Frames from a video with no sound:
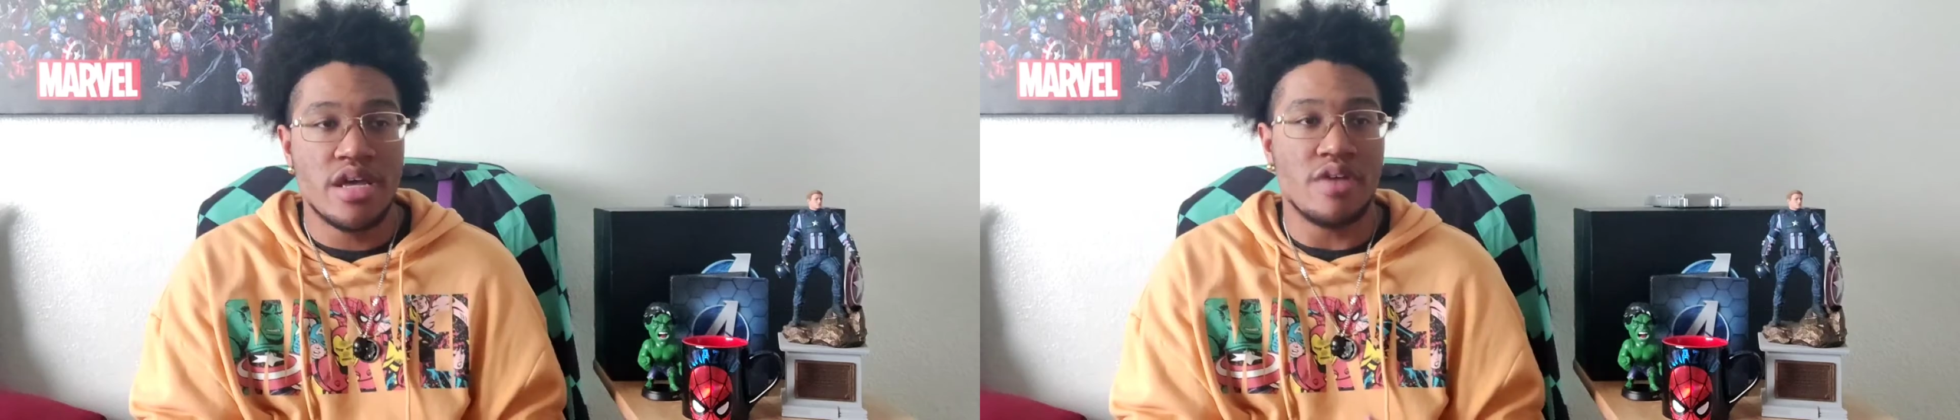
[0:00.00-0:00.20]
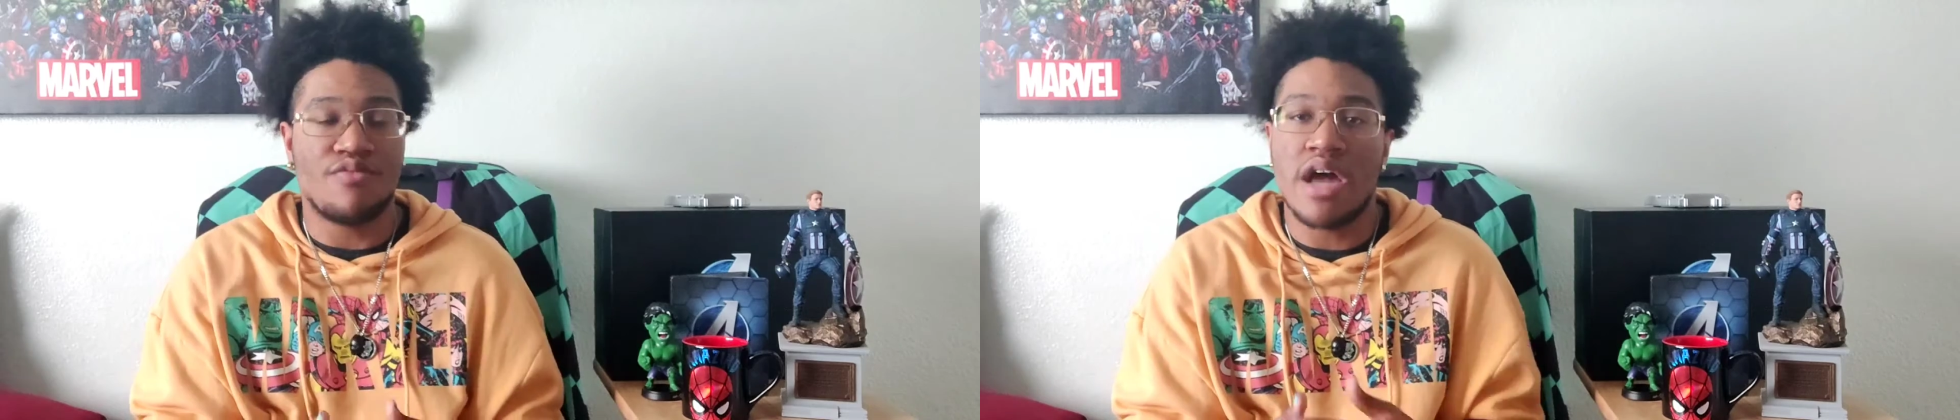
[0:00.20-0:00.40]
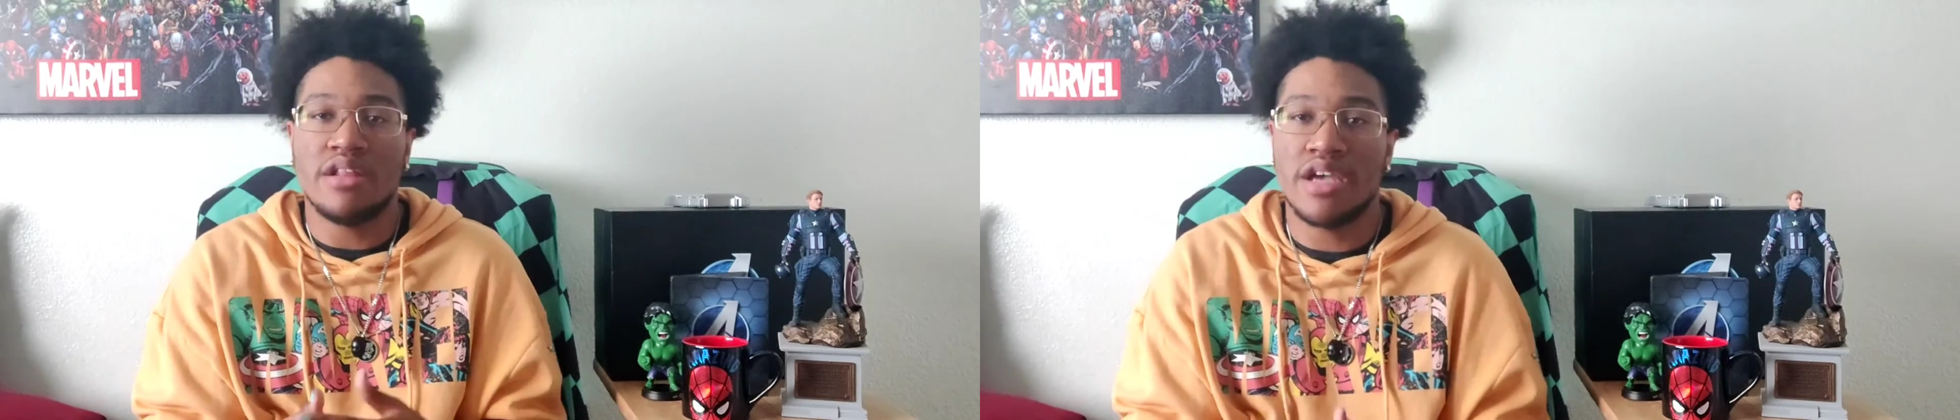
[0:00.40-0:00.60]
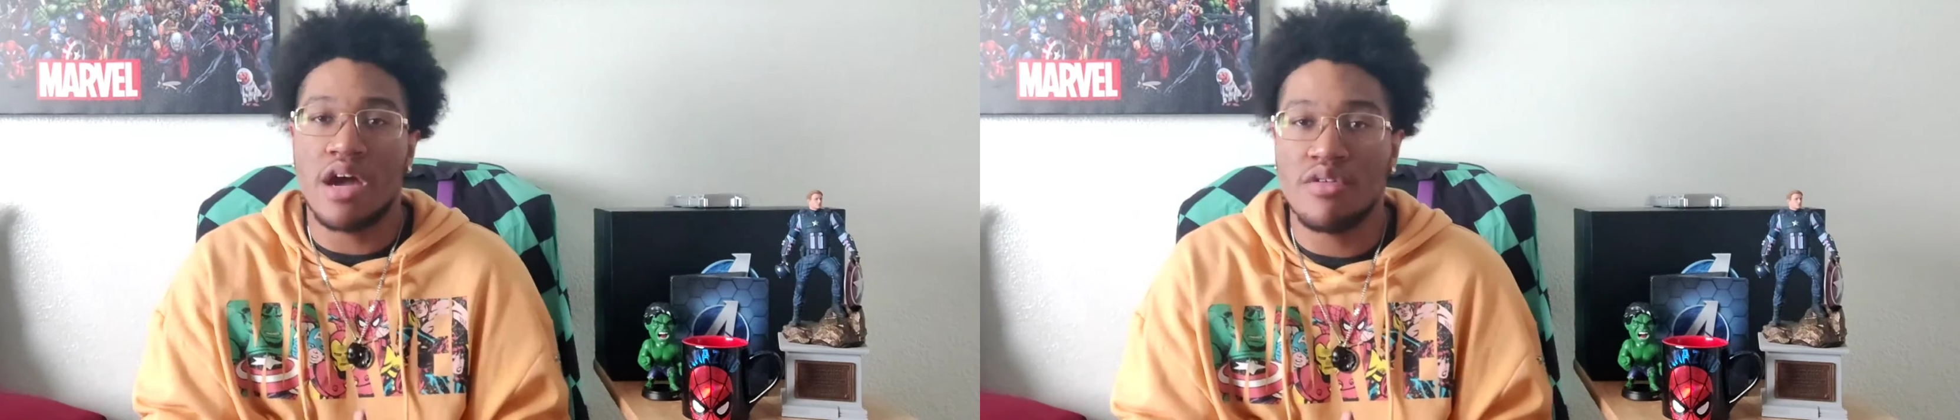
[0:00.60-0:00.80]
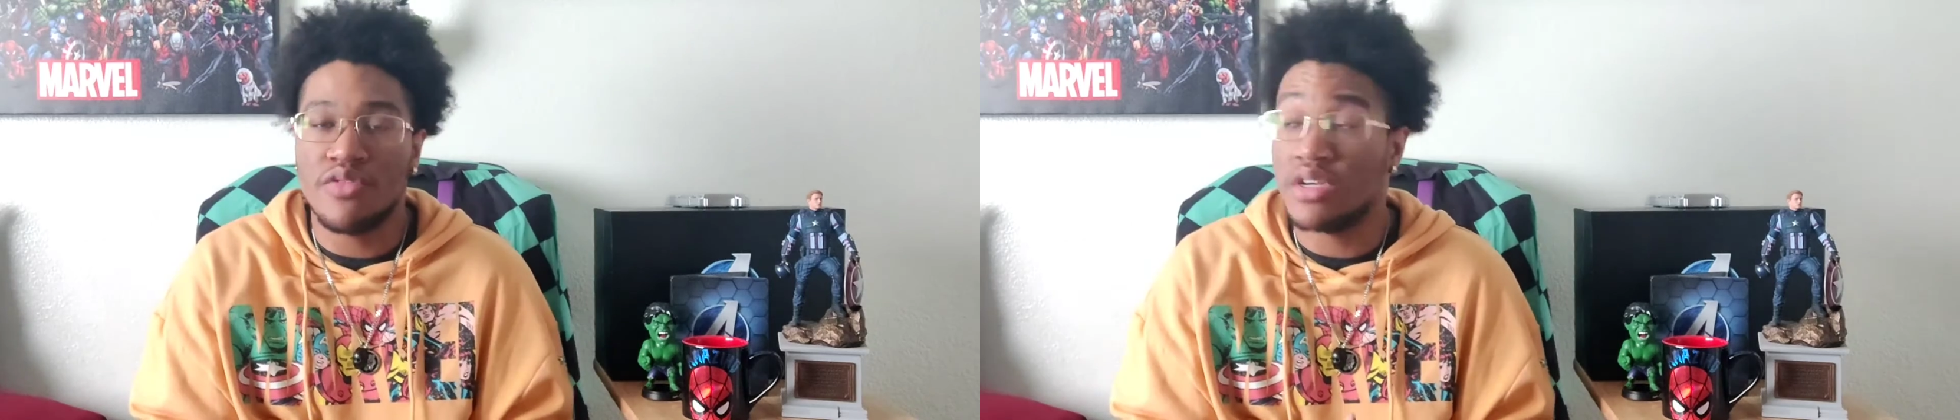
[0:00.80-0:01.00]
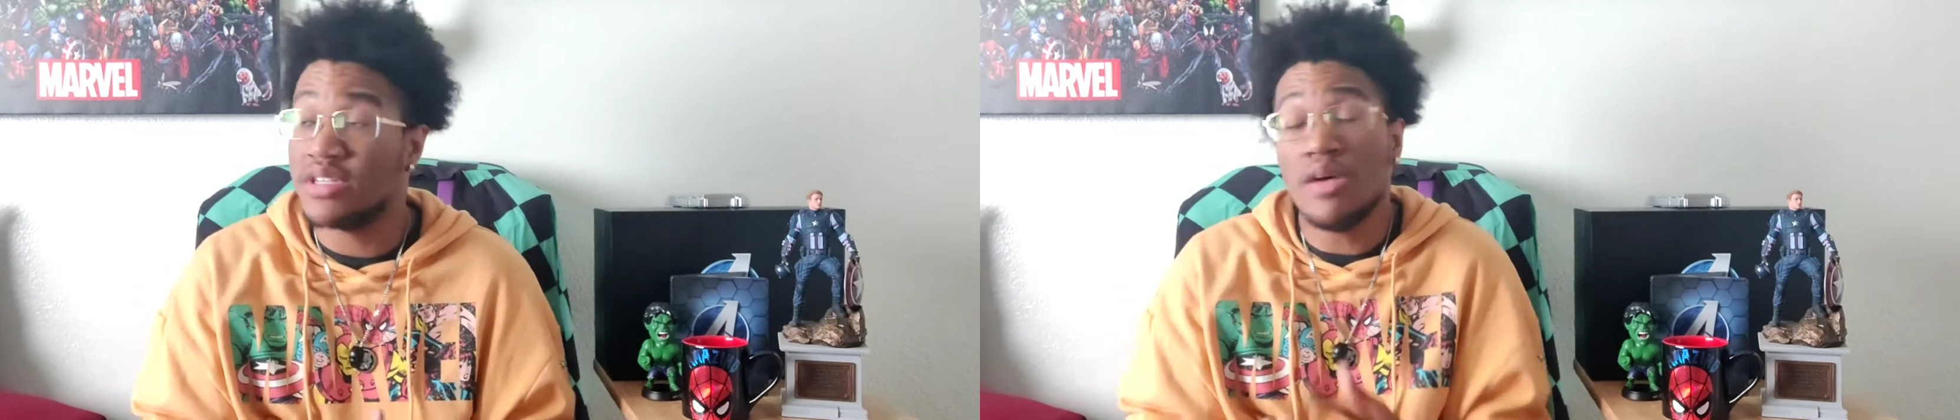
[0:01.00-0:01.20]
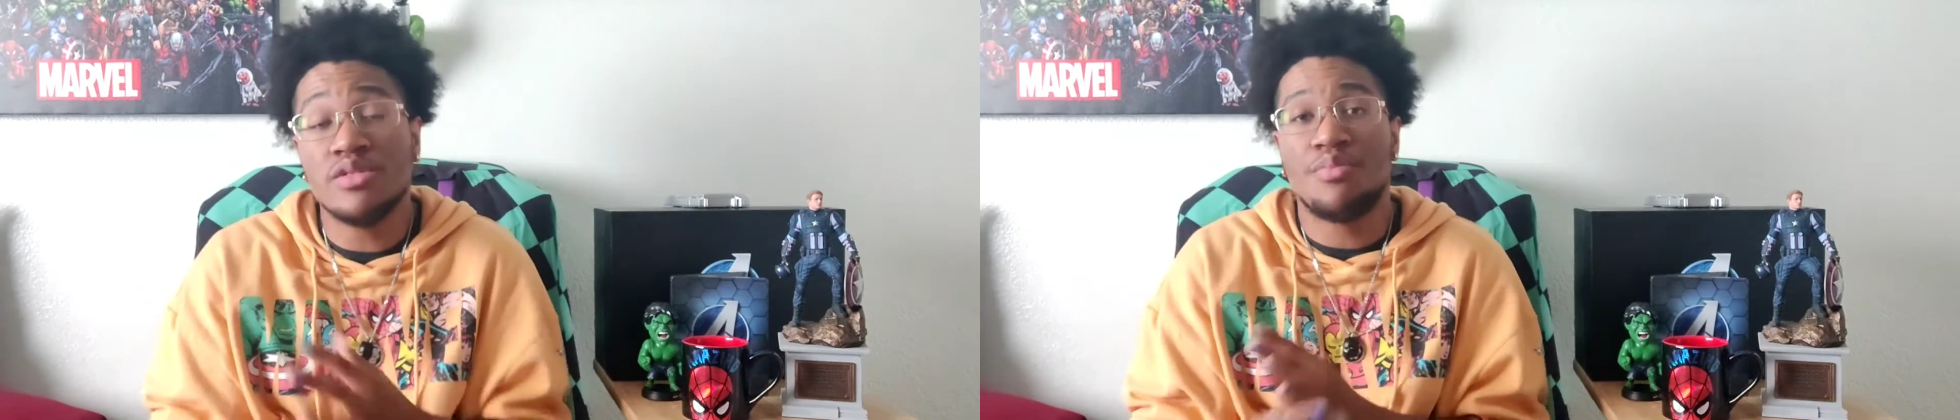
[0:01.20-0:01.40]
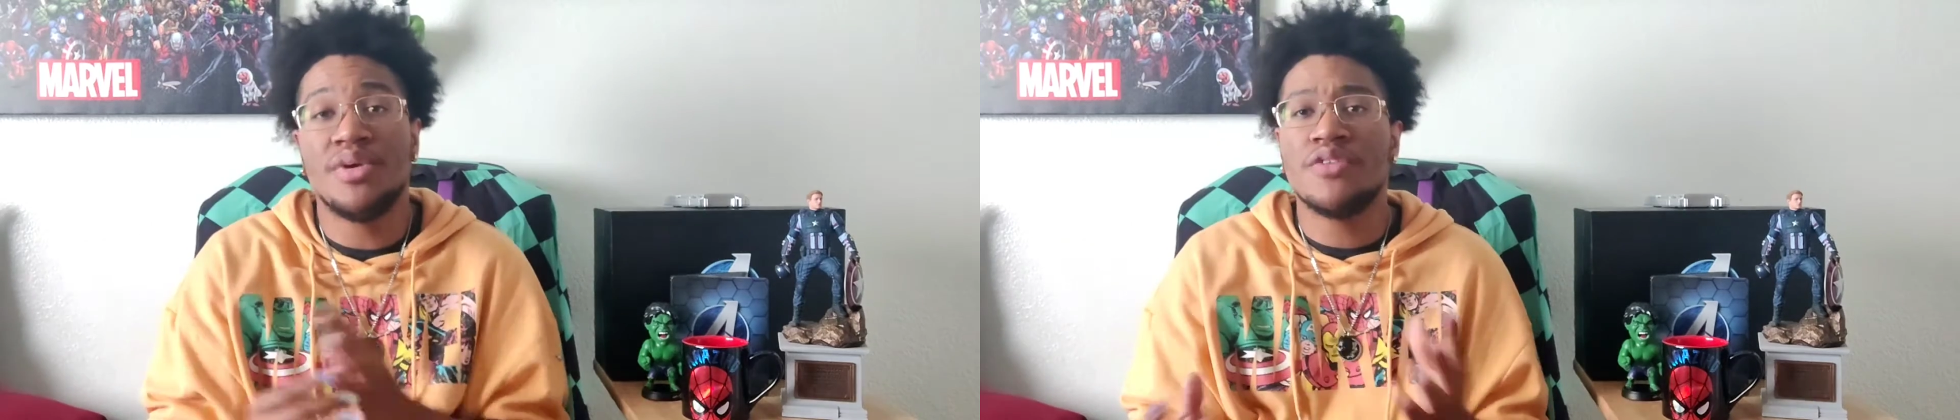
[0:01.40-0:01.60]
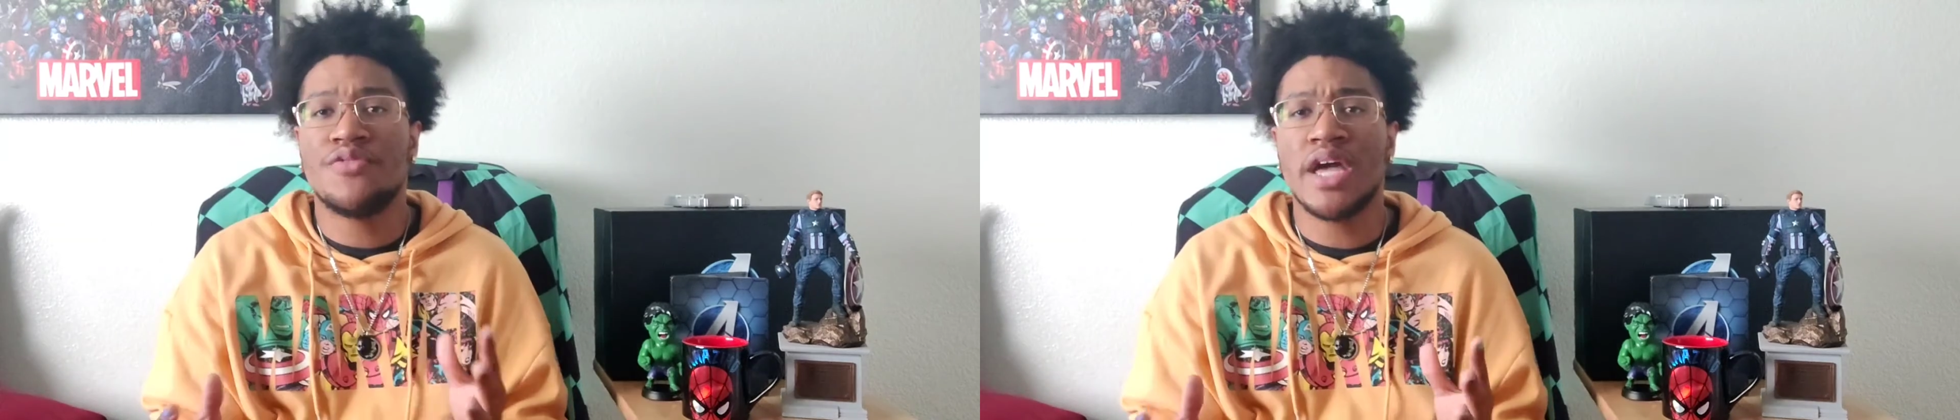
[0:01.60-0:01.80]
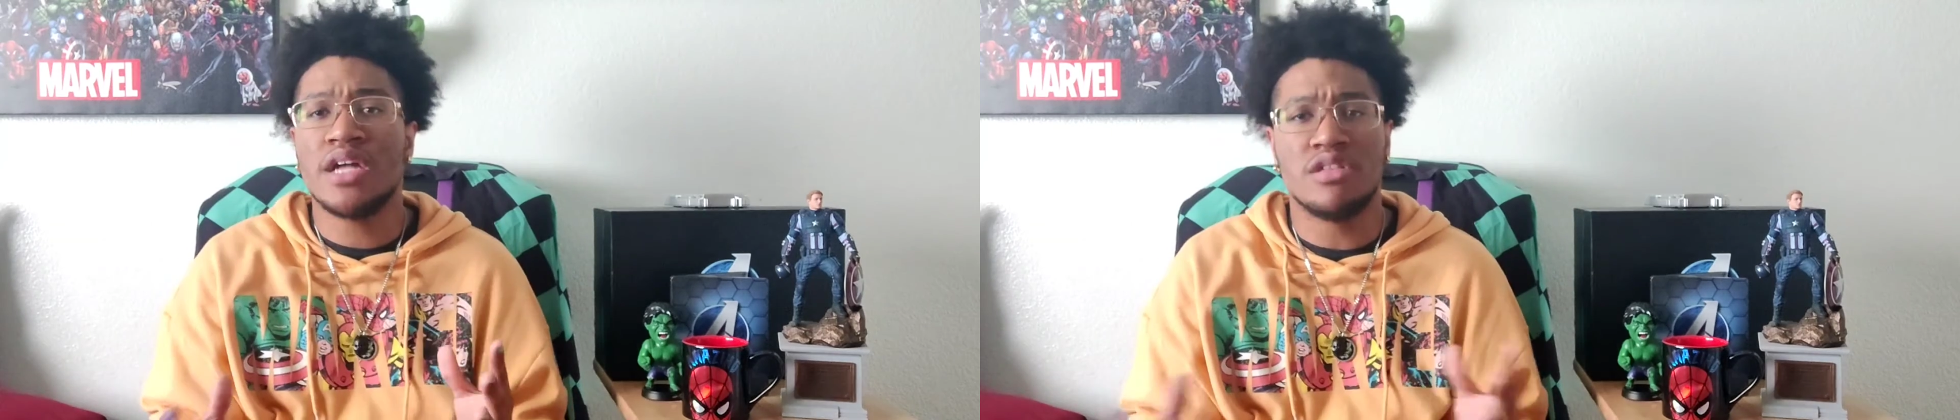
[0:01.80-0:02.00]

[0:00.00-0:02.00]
It finally got revealed. Because I was a big fan